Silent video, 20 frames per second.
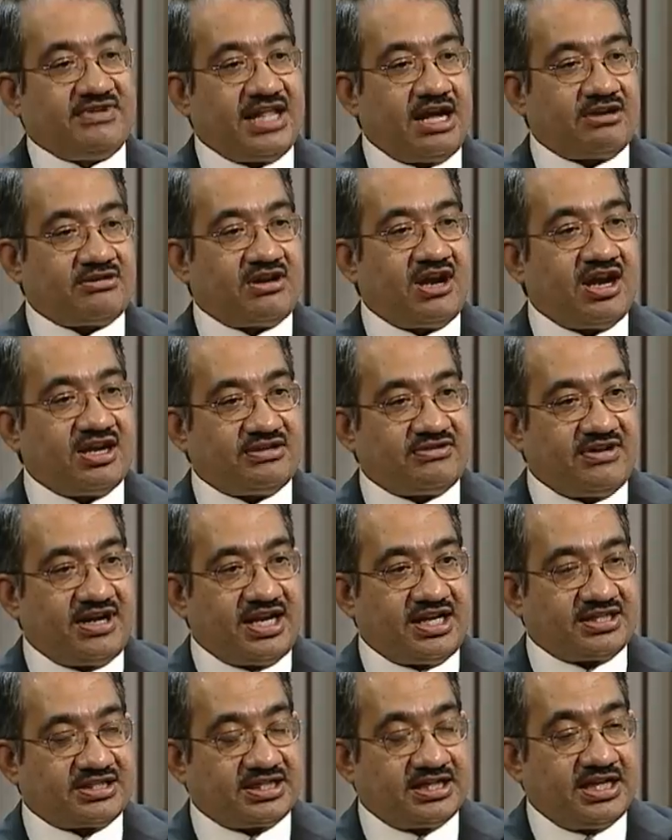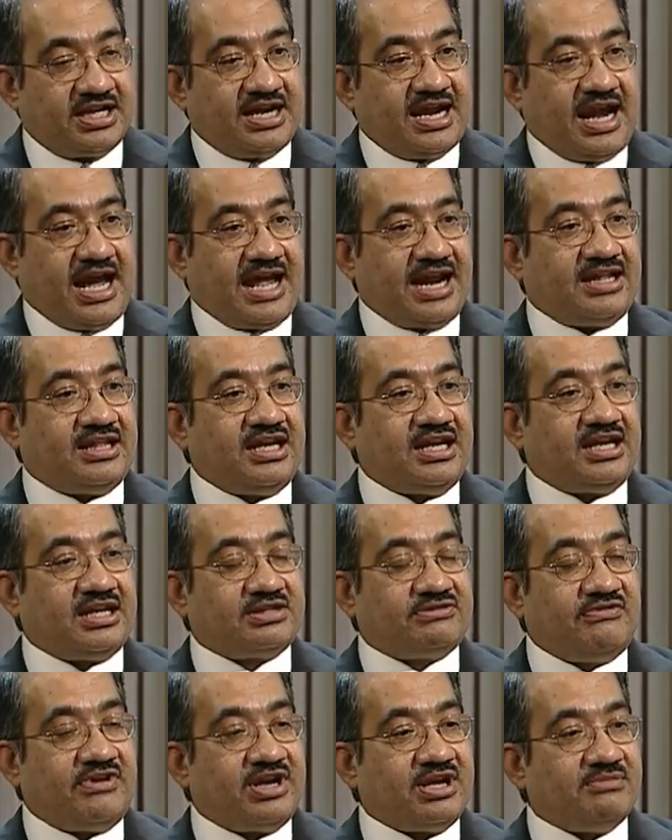without contrast. And I think
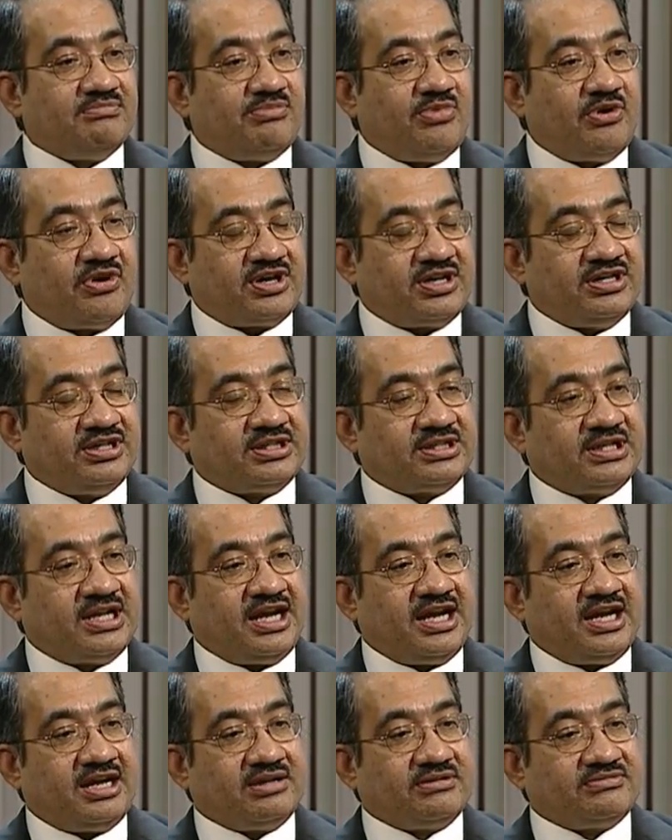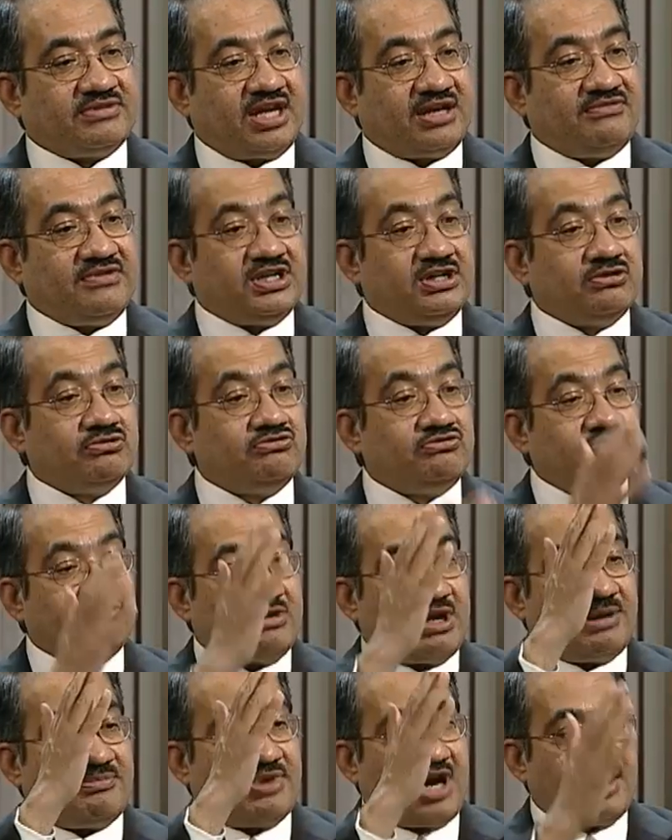it's very important that we
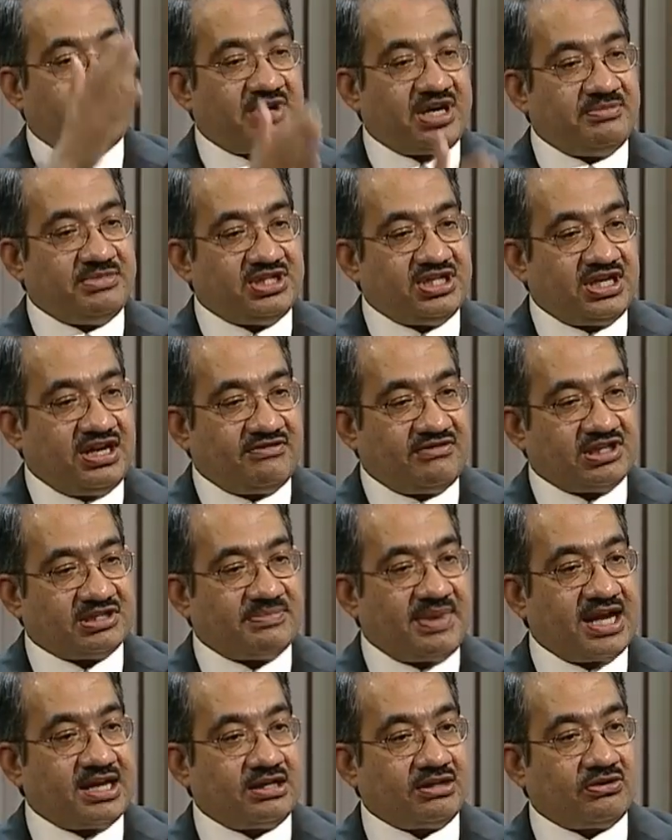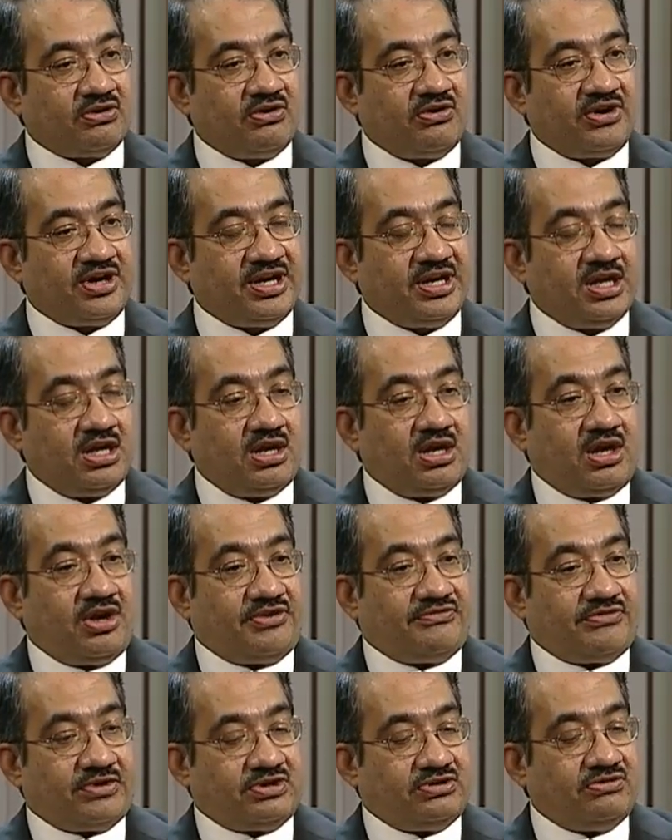do a proper imaging of the spinal cord
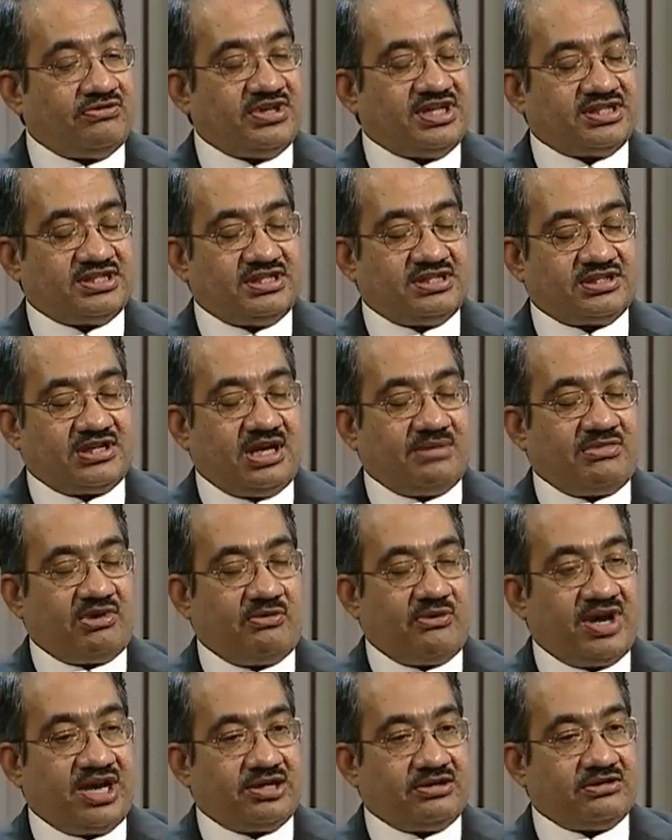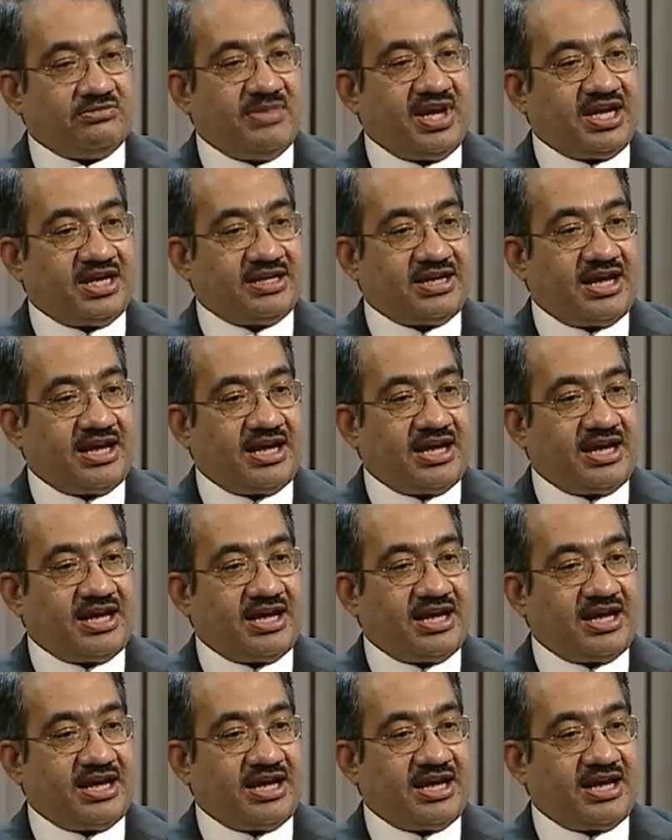for two reasons. Number one, to make a